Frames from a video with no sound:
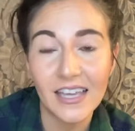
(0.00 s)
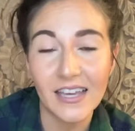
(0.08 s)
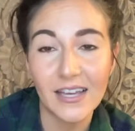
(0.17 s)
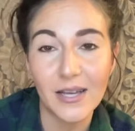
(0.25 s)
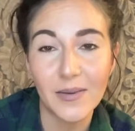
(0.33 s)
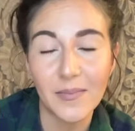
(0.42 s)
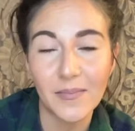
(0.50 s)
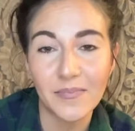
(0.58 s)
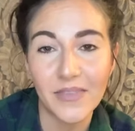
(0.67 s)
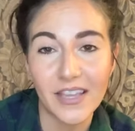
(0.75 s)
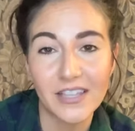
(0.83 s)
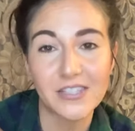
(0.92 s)

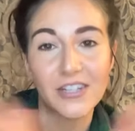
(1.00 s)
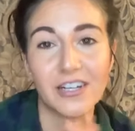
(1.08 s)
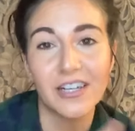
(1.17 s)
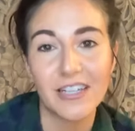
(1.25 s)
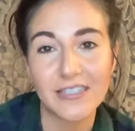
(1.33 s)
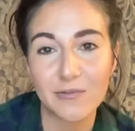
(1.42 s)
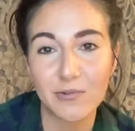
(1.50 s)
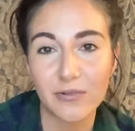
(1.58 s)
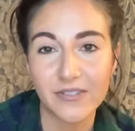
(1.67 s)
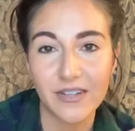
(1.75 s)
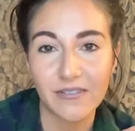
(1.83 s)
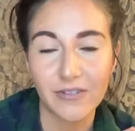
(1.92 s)
because they're gonna get some
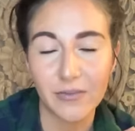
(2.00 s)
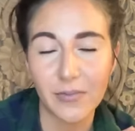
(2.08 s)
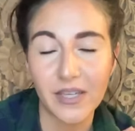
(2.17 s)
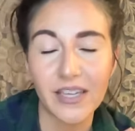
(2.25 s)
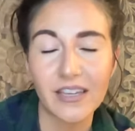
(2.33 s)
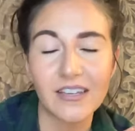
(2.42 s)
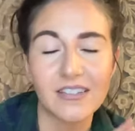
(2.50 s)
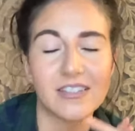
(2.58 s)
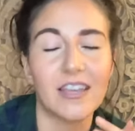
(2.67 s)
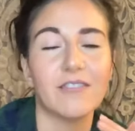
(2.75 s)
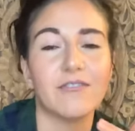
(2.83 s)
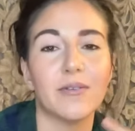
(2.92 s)
cool stuff from me
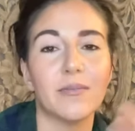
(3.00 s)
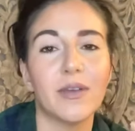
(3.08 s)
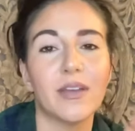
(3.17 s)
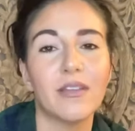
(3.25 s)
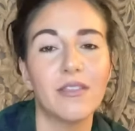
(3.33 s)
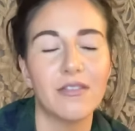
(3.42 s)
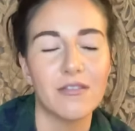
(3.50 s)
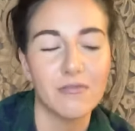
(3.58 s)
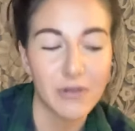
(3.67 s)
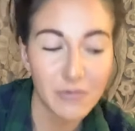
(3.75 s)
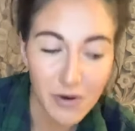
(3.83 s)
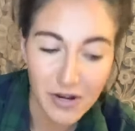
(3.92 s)
aside from their
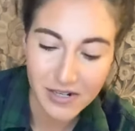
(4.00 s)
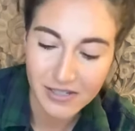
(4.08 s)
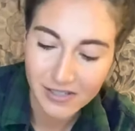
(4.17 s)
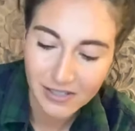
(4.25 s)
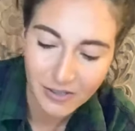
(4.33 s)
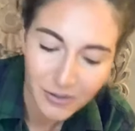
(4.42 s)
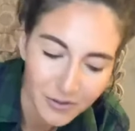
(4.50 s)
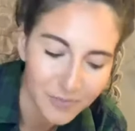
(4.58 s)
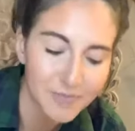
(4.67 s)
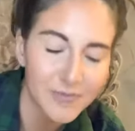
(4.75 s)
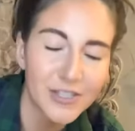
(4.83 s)
rewards too.